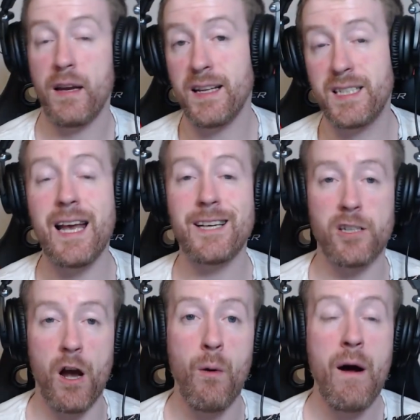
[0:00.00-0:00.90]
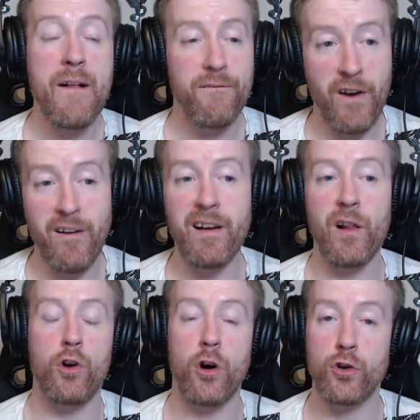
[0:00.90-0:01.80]
In CSGO, very
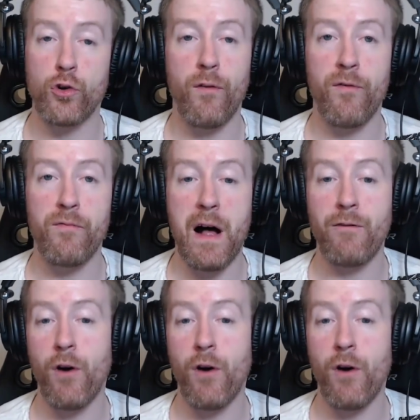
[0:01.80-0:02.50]
little control from Valve.